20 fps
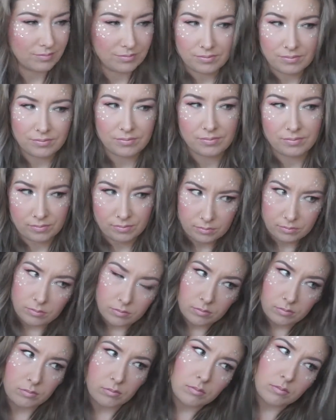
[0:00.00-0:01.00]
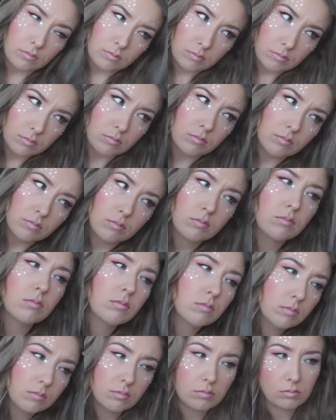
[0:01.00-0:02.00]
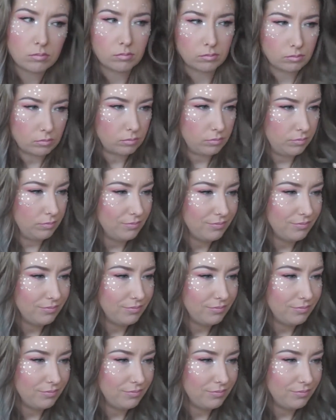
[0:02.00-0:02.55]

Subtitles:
And just curled all that.